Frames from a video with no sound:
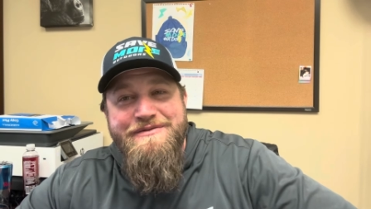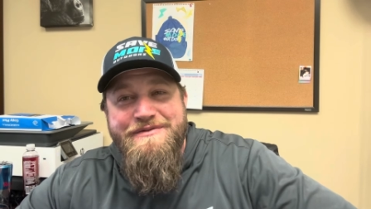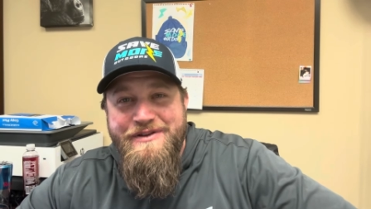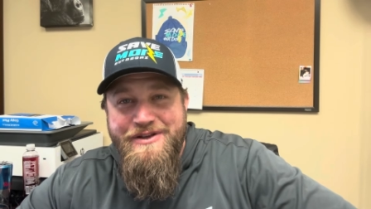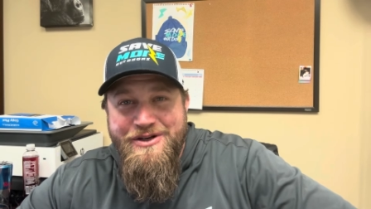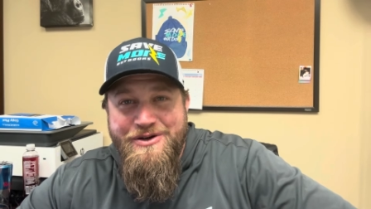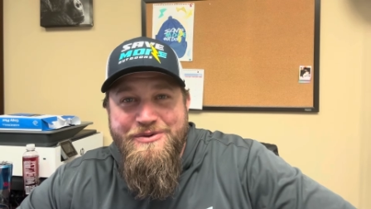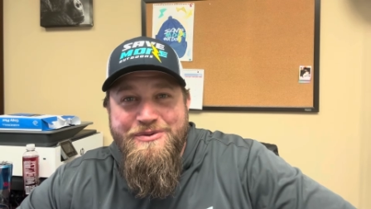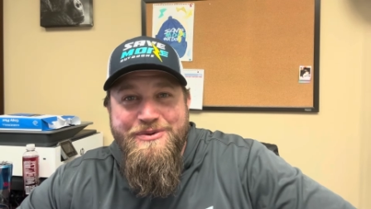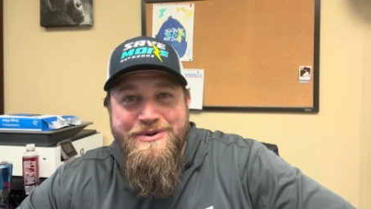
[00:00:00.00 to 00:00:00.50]

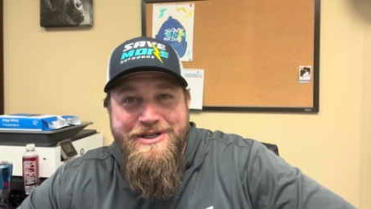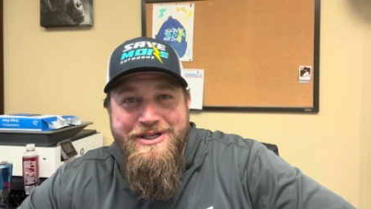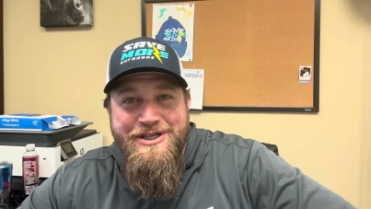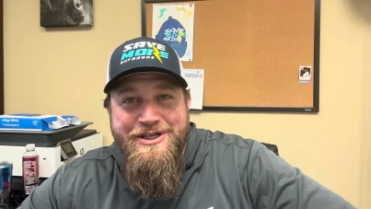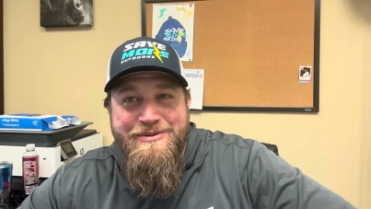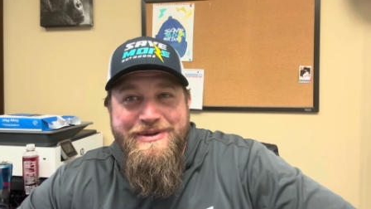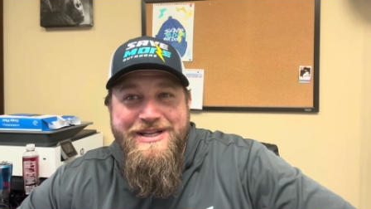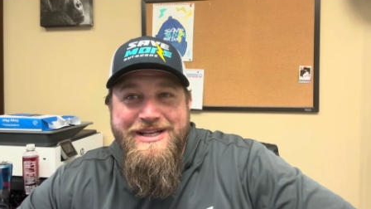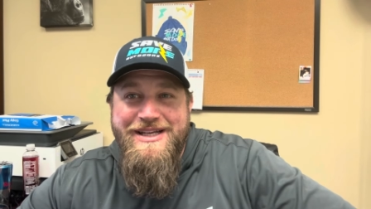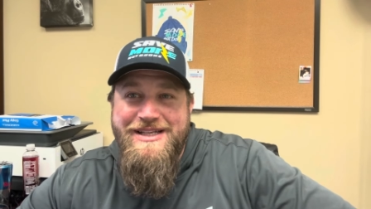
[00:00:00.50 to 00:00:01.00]
feel real
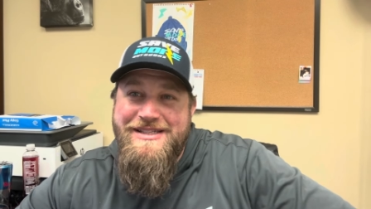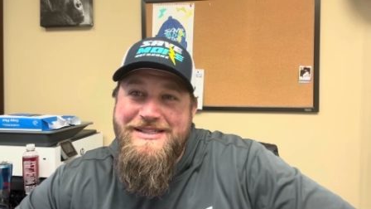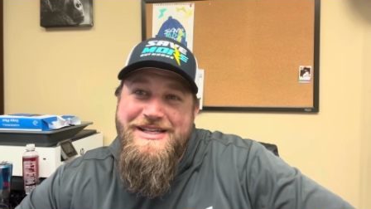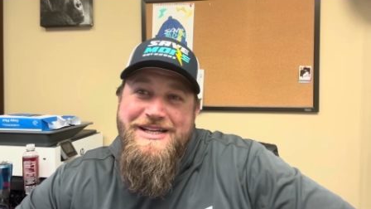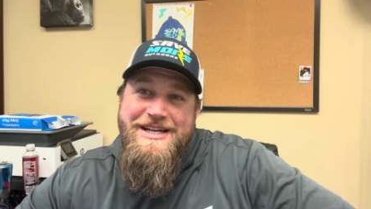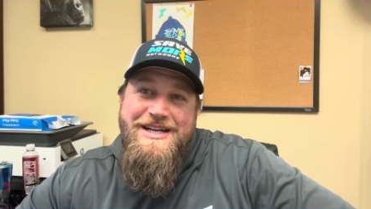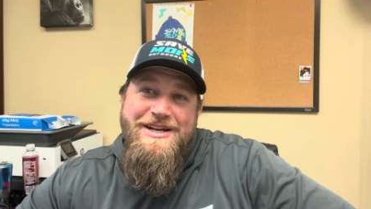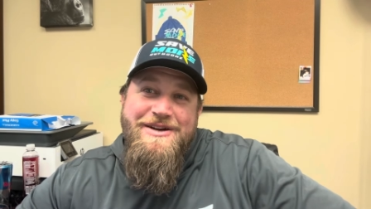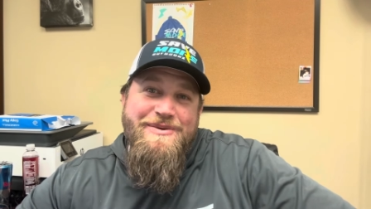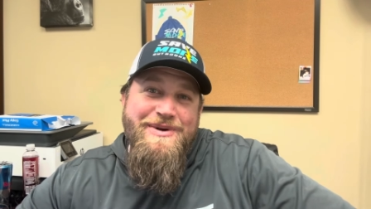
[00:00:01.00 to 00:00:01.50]
because
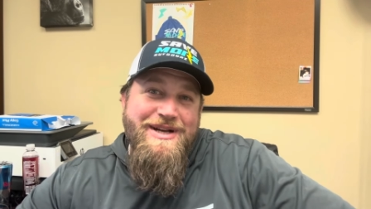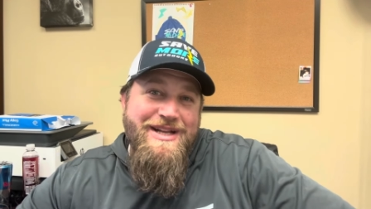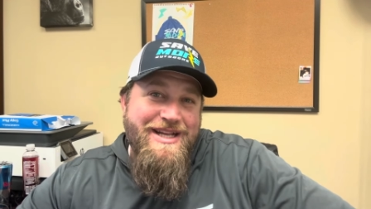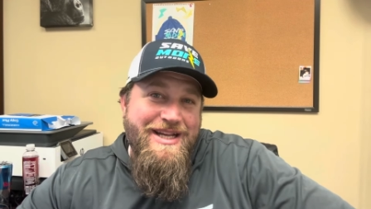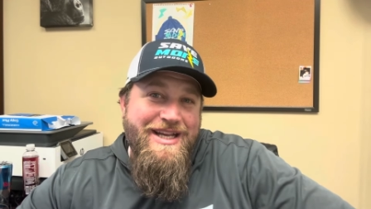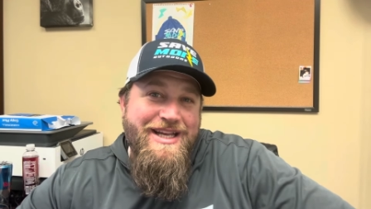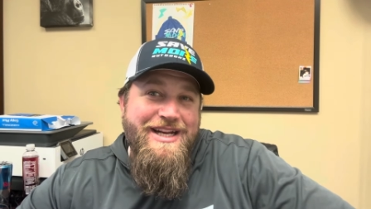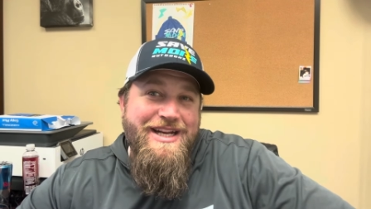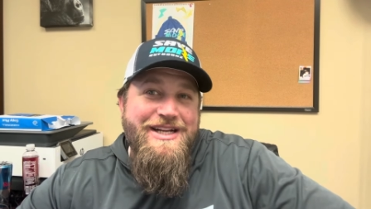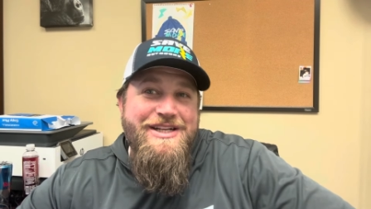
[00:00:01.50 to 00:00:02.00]
we
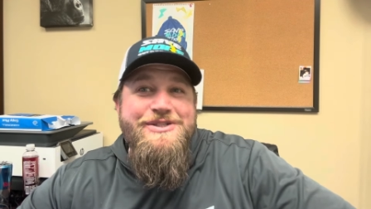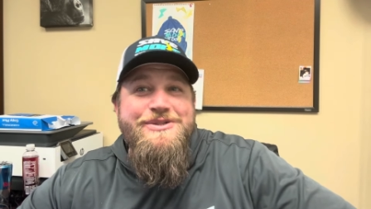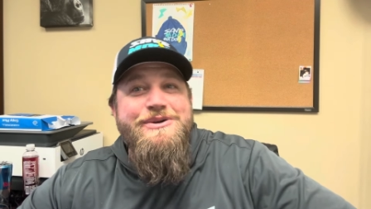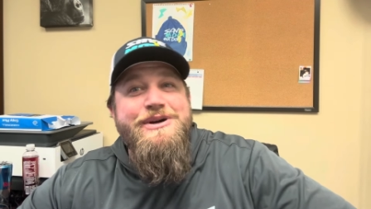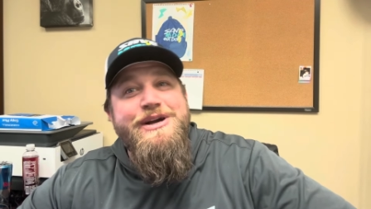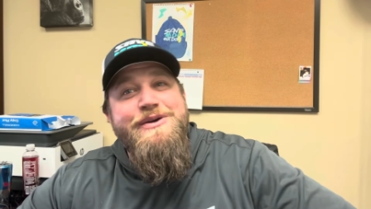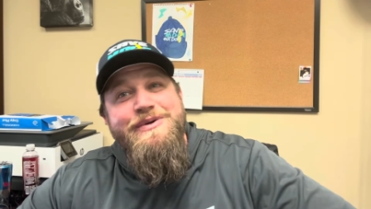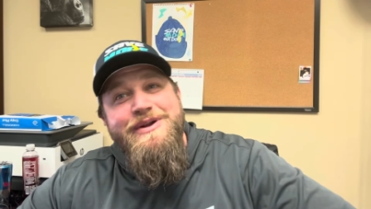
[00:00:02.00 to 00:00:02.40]
didn't get to enjoy it.